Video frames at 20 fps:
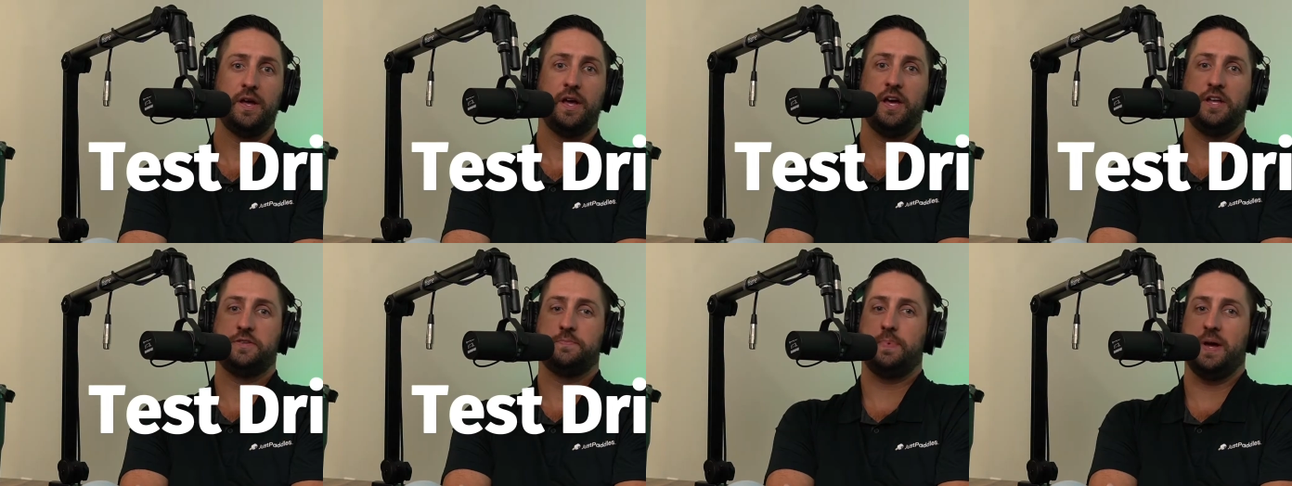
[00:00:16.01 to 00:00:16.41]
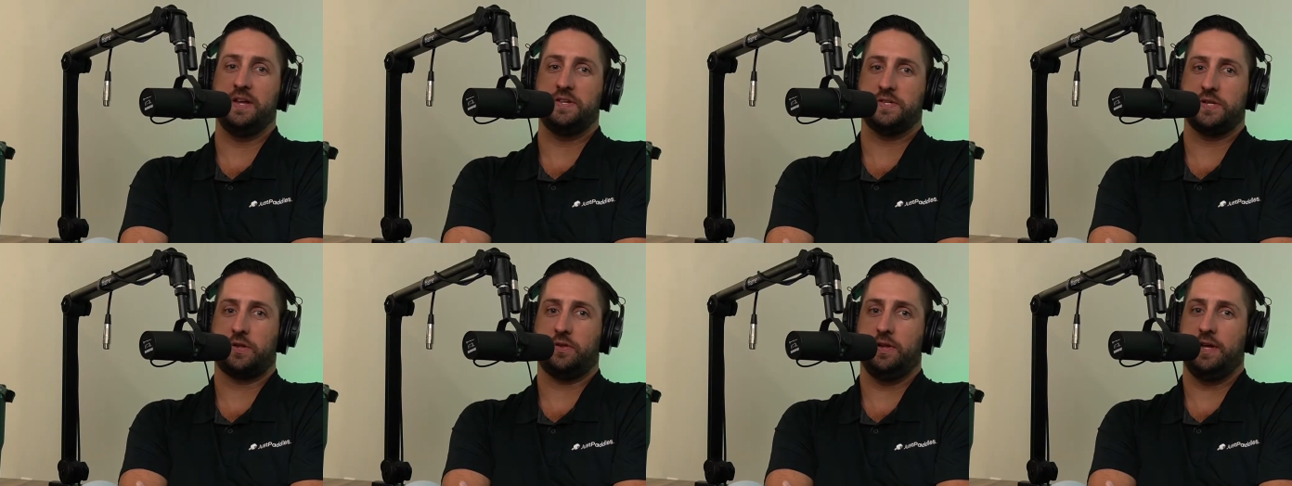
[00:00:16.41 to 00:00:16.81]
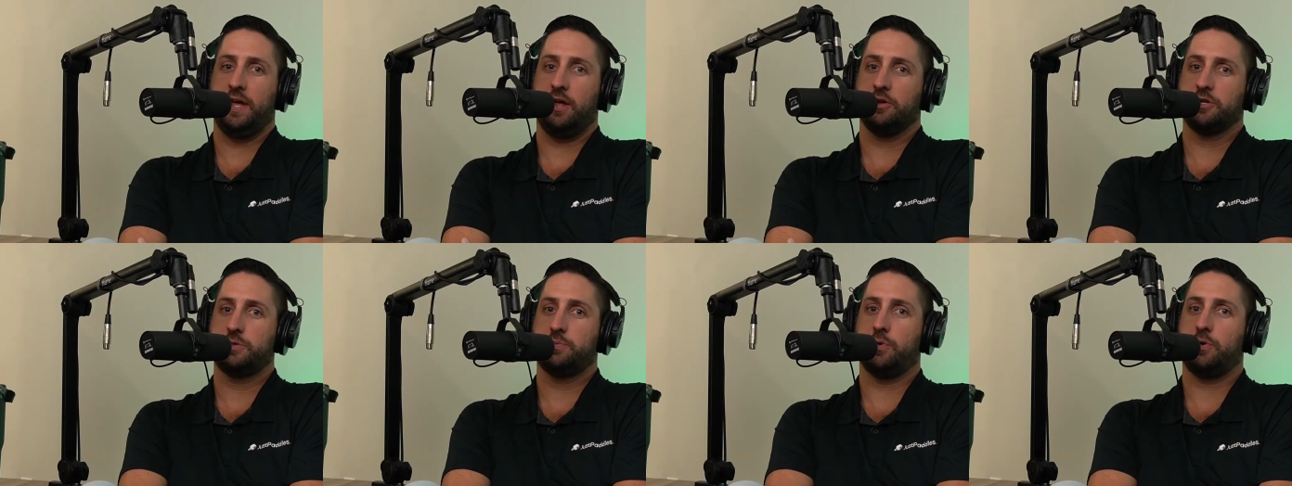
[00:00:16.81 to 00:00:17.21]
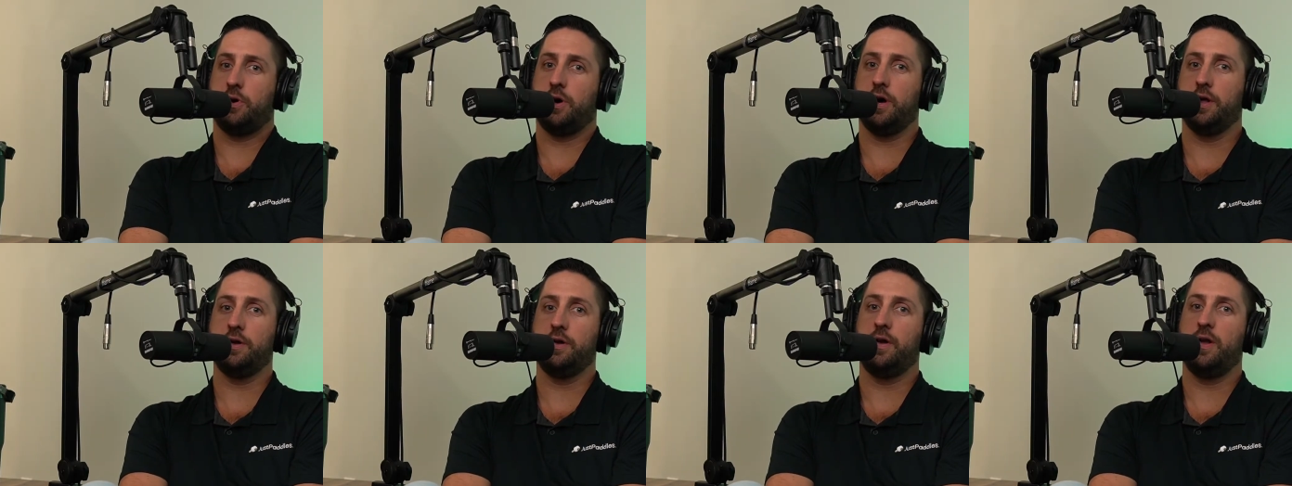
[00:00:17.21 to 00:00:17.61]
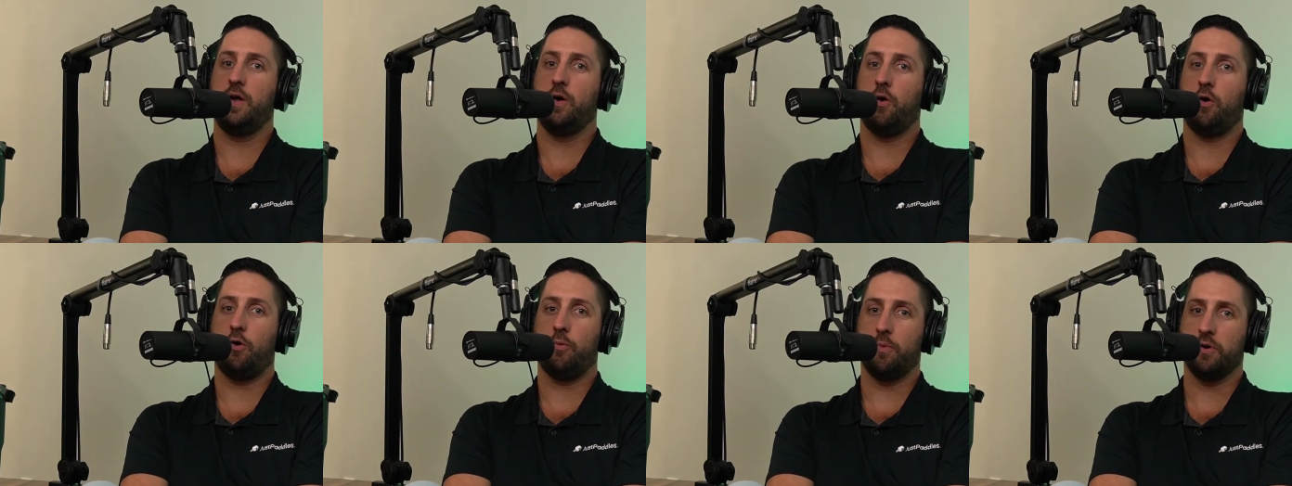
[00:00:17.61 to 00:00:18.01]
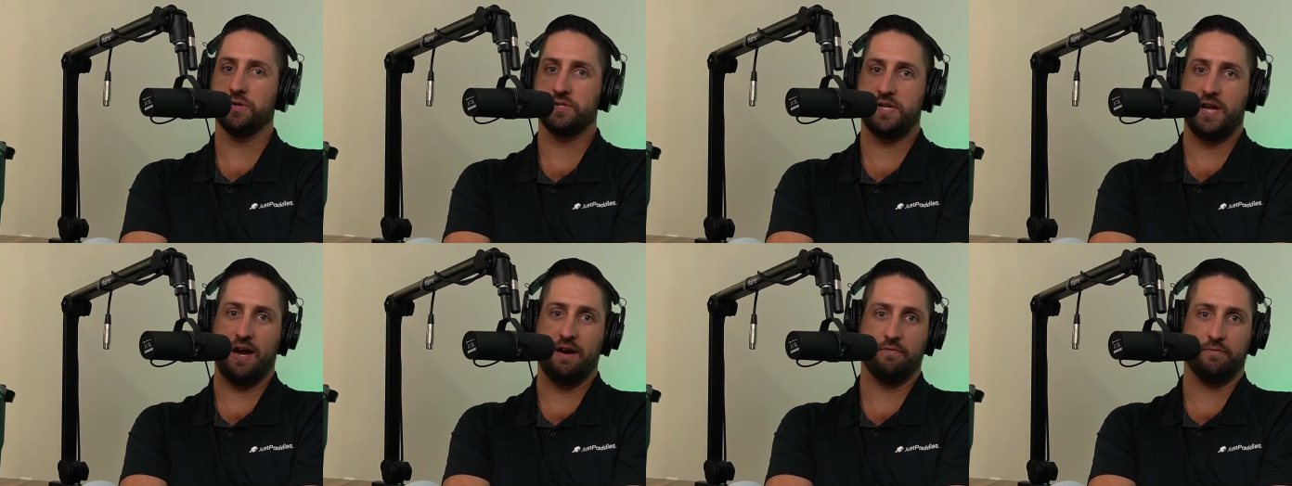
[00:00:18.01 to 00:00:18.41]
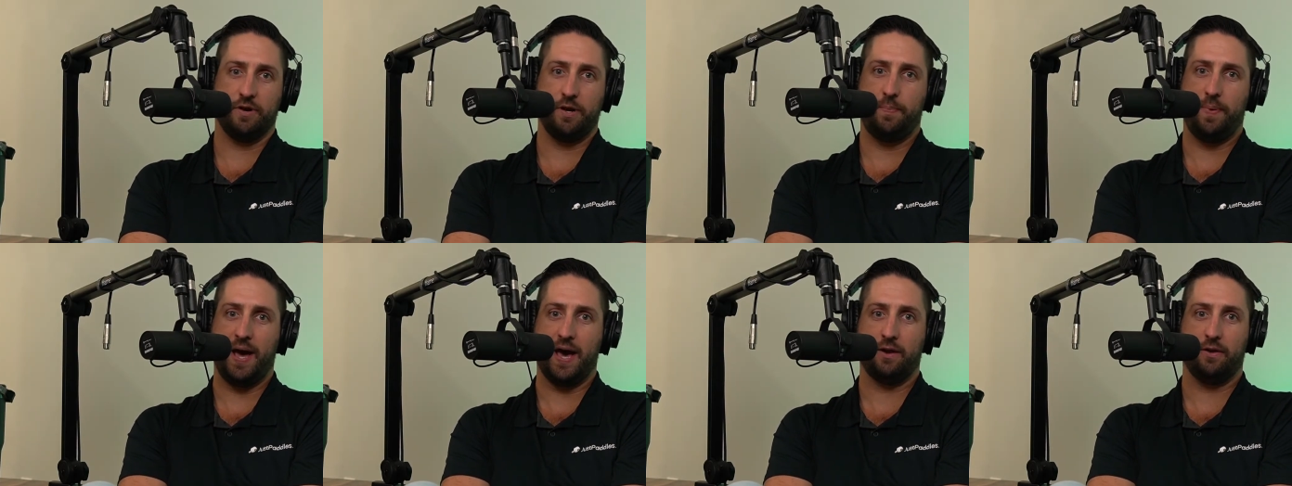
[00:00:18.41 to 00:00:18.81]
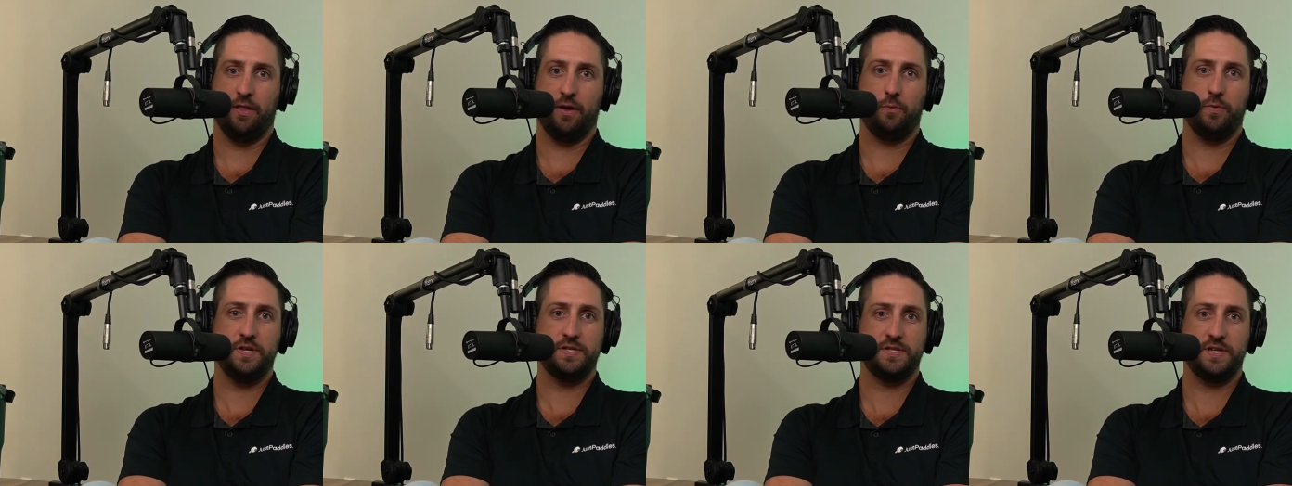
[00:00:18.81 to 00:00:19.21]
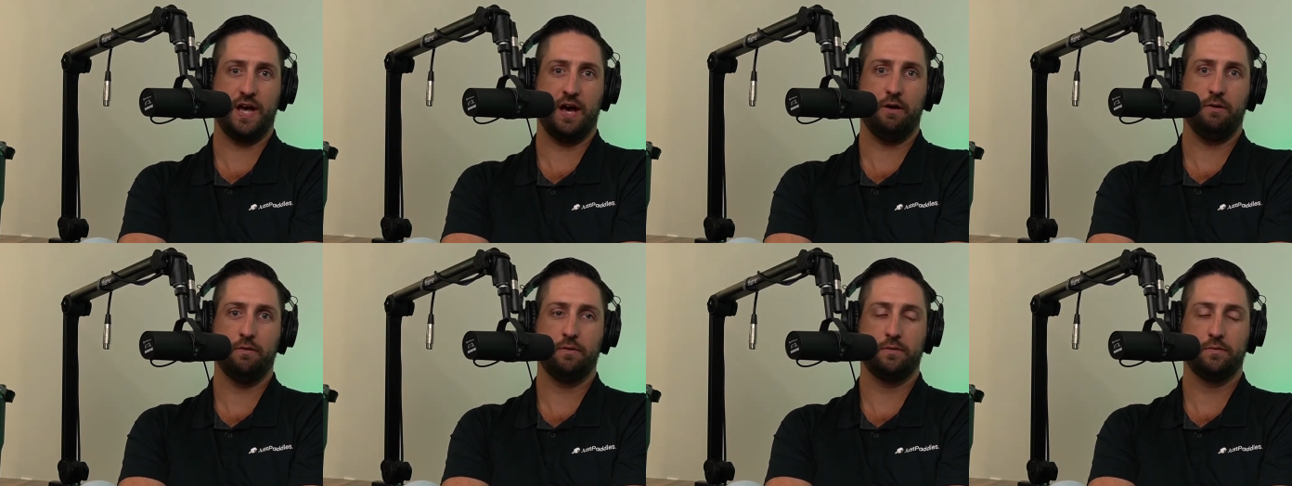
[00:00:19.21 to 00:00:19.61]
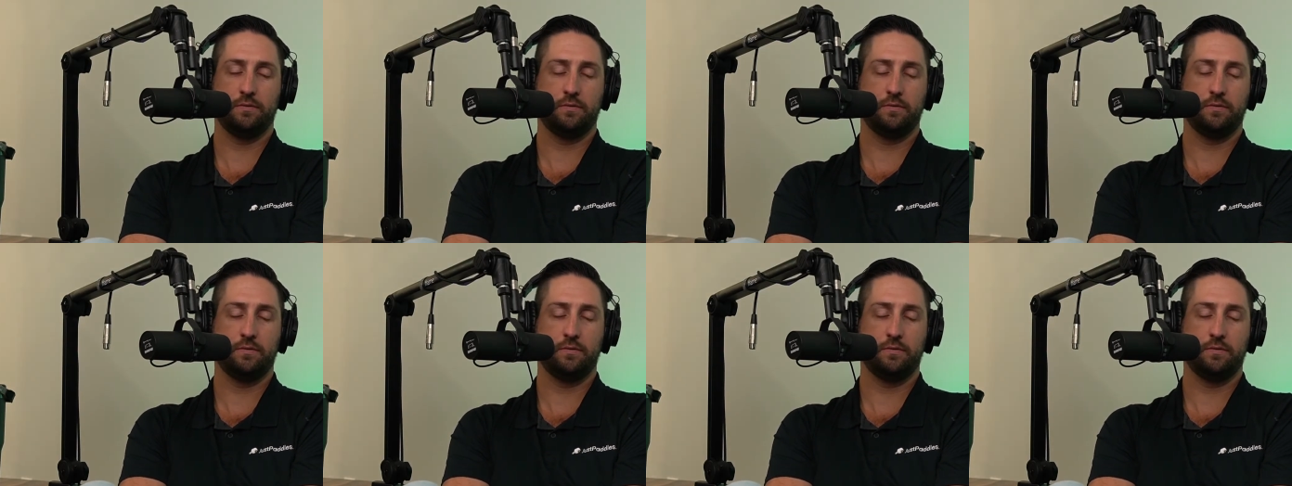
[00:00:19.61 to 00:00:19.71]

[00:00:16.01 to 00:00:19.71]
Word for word: It's basically eligible on almost every paddle that we sell.